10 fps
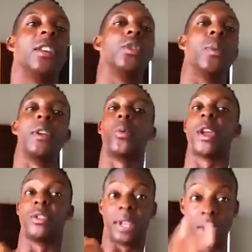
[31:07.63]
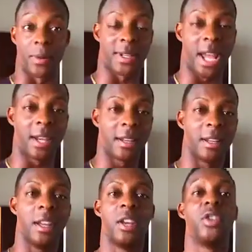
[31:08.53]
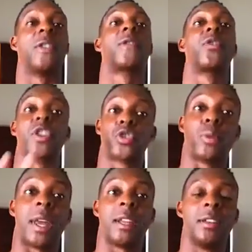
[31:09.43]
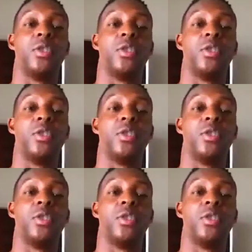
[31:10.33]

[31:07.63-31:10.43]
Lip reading: You wonder why you're irritated. You're frustrated.